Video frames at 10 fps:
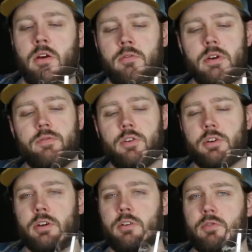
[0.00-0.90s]
Very
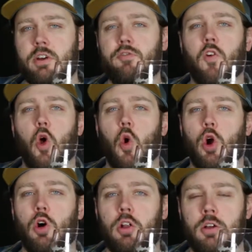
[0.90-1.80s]
fruity, very
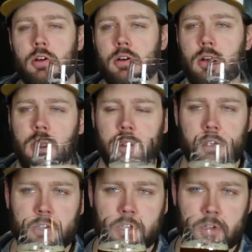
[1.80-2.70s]
floral,
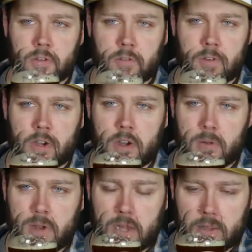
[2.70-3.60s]
too. Very
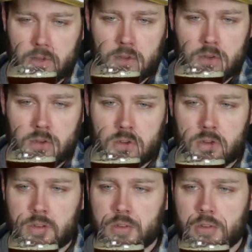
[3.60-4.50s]
aromatic.
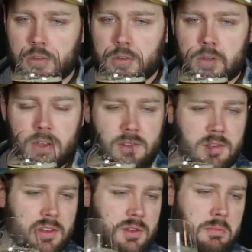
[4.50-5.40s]
Doesn't
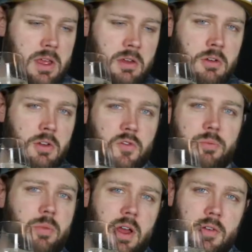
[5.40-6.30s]
smell
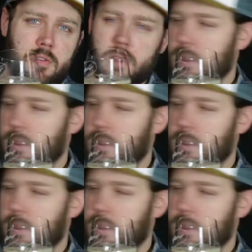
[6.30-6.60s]
of